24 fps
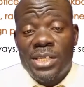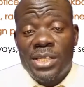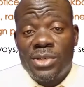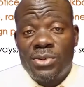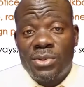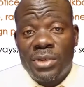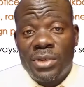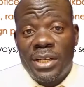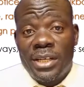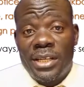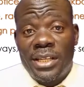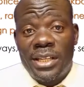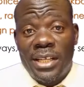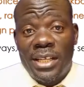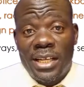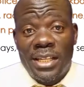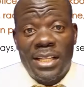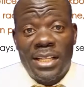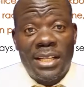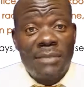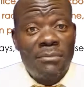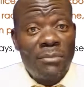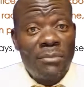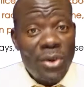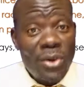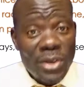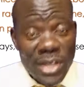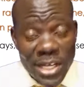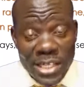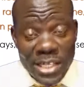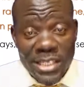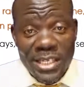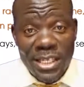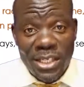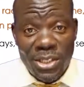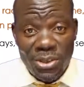to it that the modern
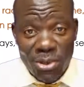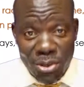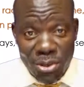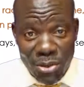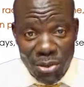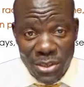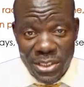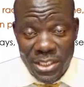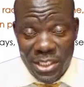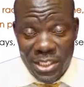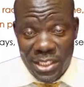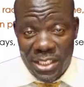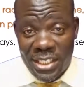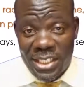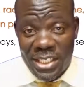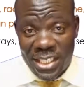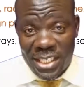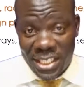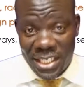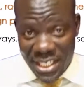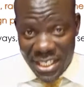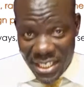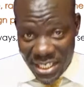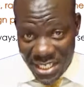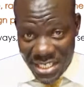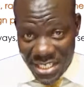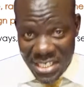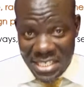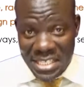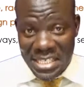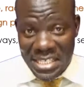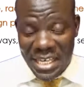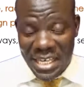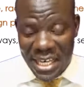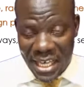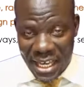technology is
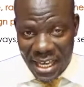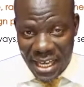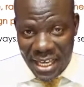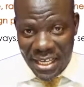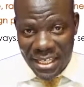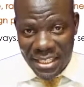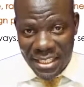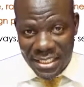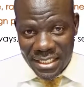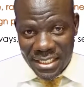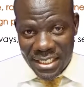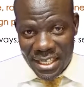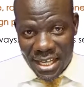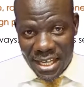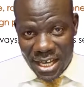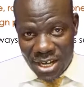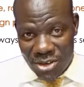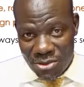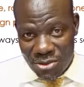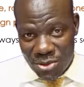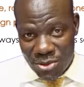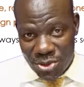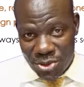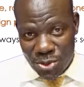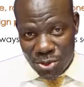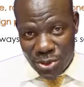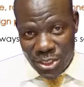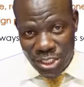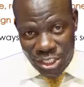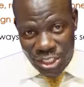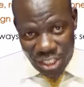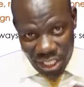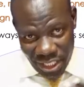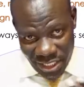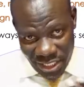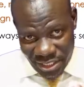there now to
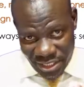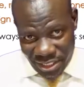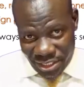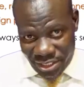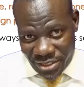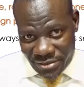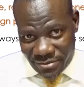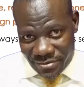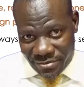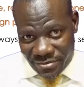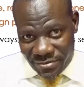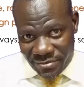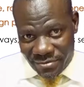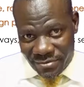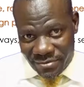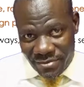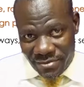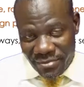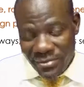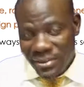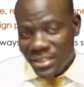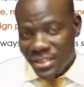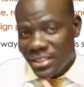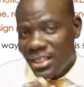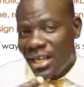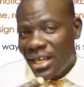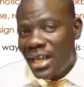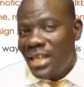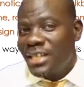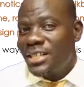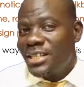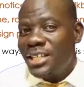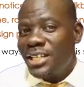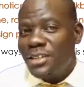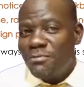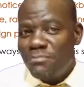change and
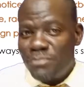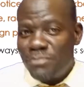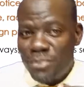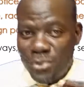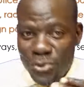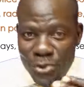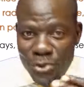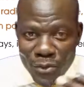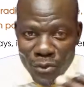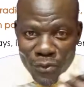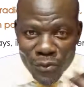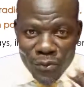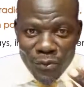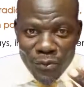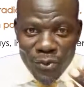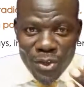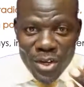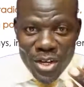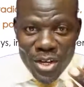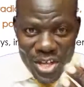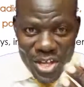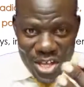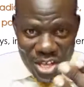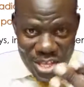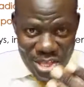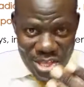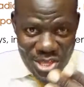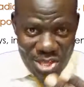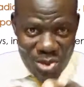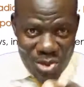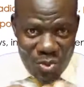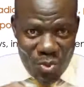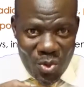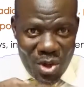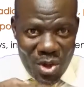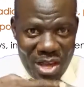improve the
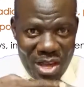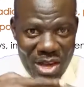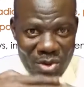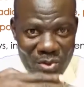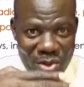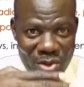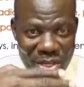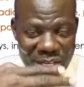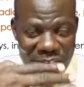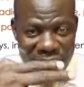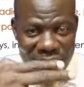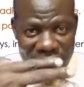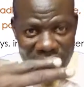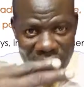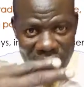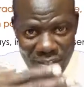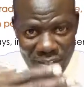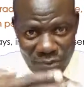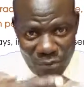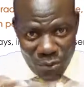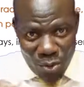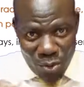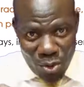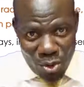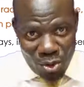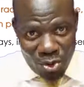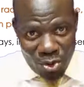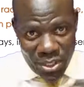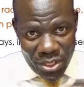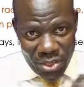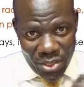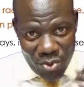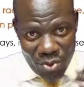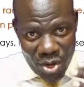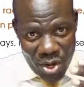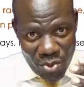way we receive or the
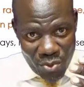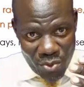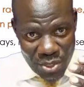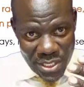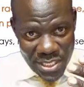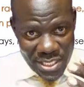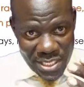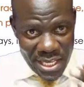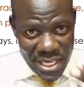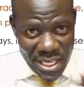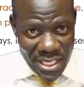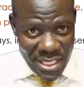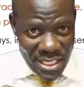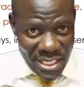way we send